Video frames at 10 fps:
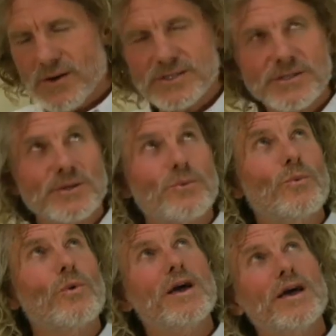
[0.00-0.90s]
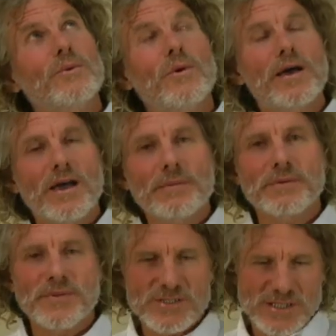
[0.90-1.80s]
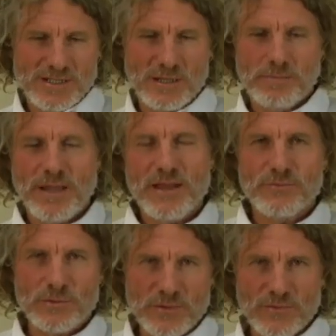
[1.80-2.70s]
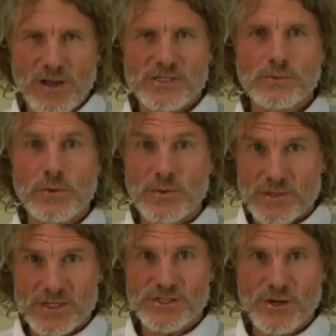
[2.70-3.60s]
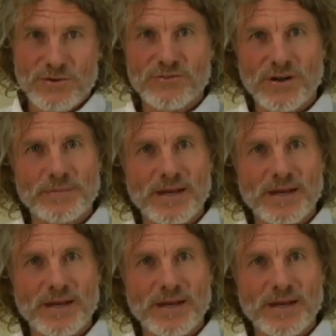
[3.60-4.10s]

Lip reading: I was looking way, way up, and this little platform of rocks we were going to start from,